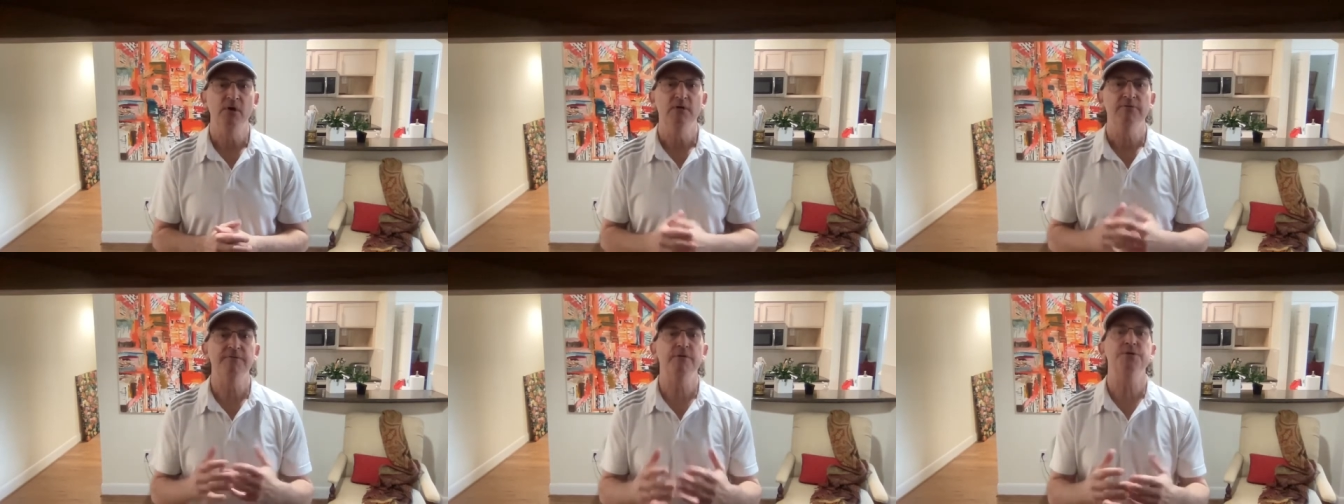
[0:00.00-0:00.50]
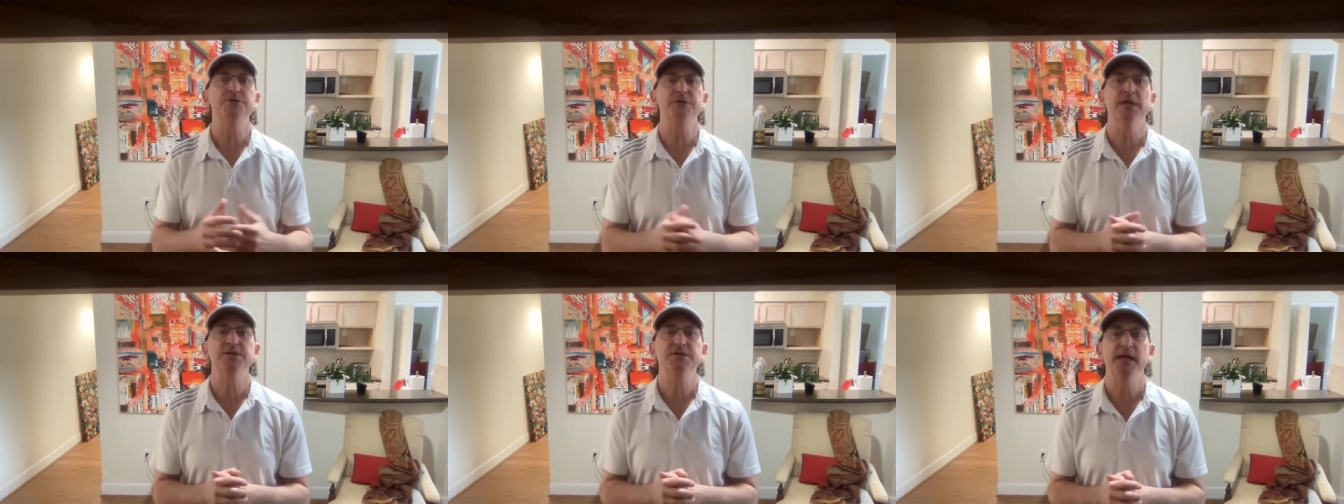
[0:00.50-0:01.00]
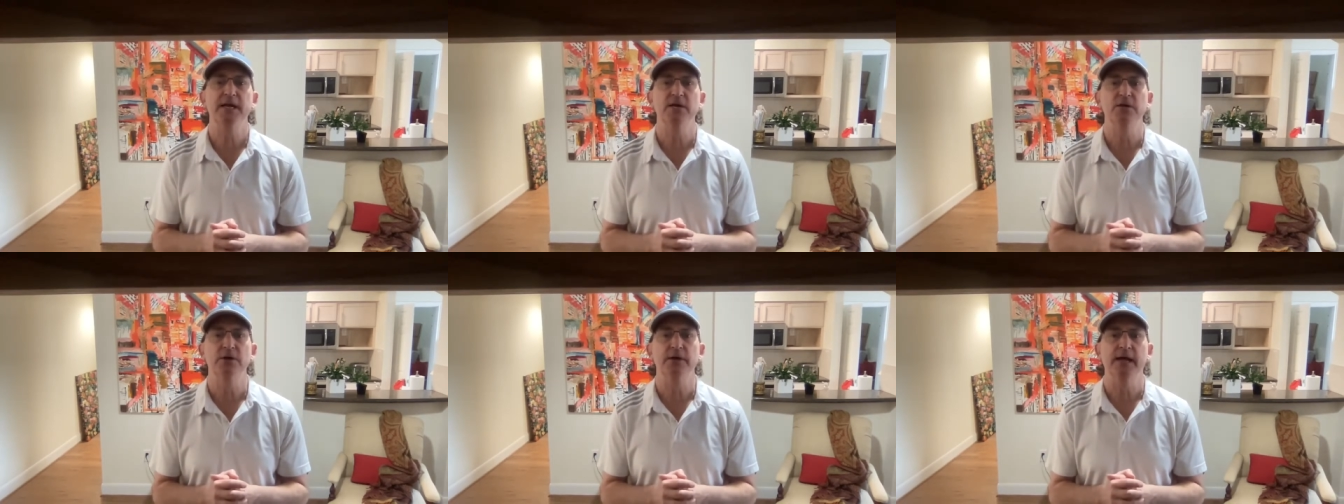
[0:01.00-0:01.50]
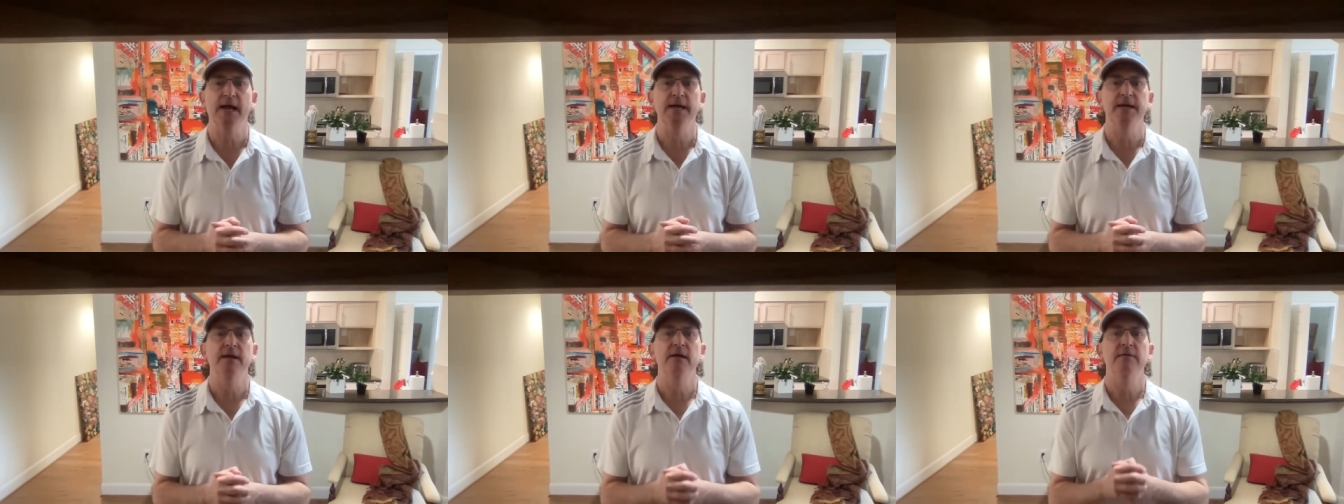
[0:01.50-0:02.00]
First, let's take a look
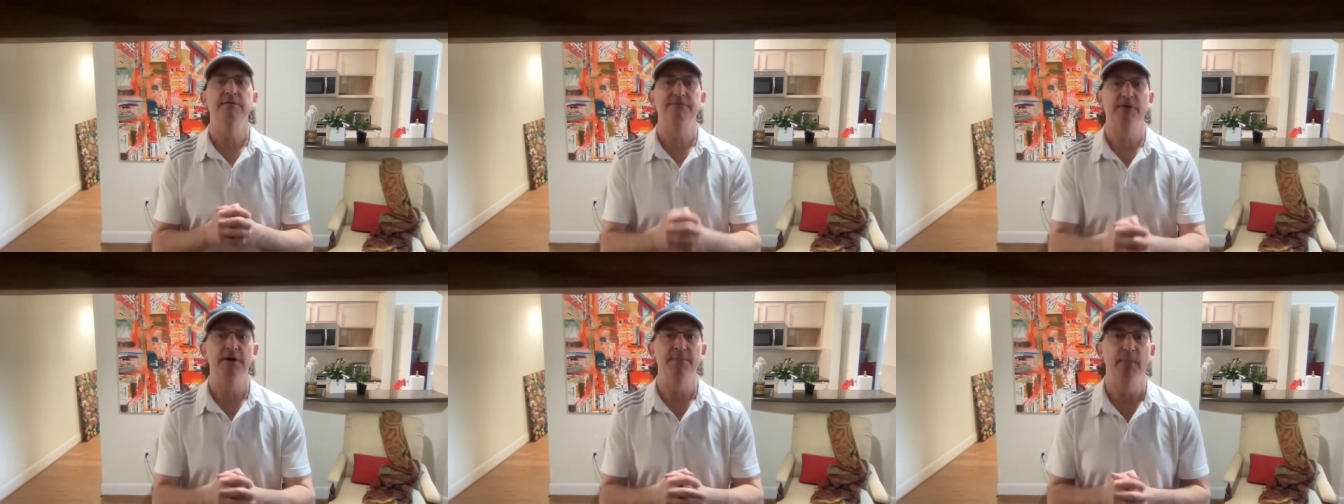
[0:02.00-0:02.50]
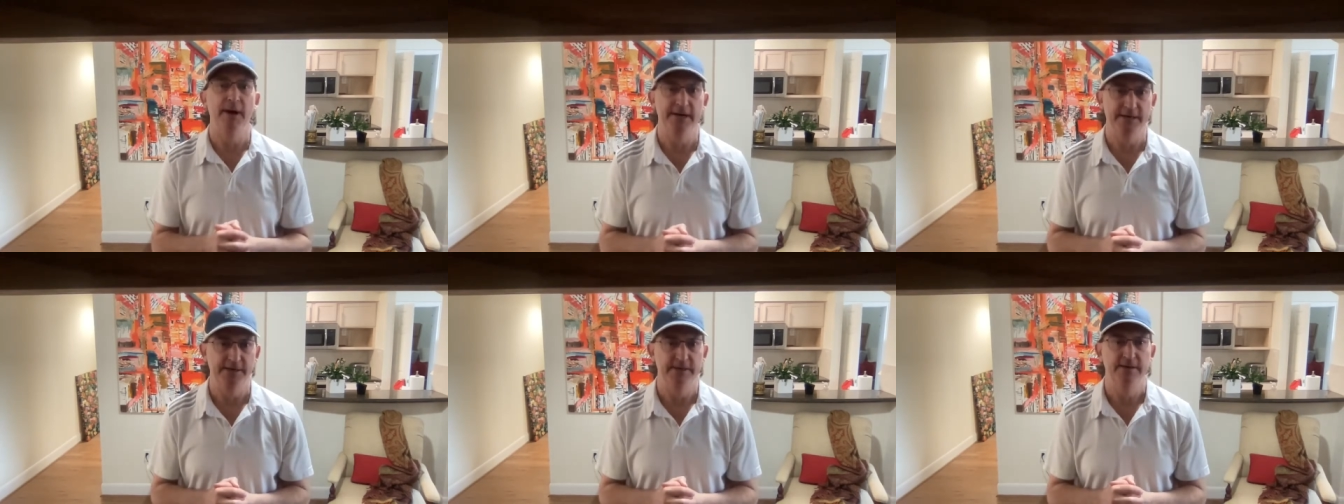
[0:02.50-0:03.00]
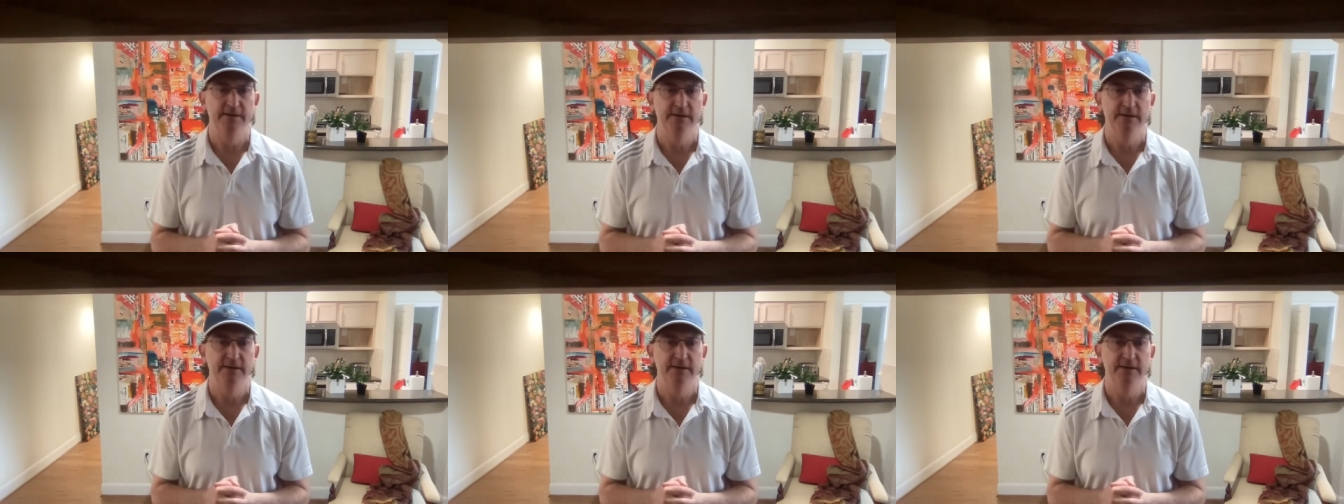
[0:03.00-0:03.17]
at front Mikan.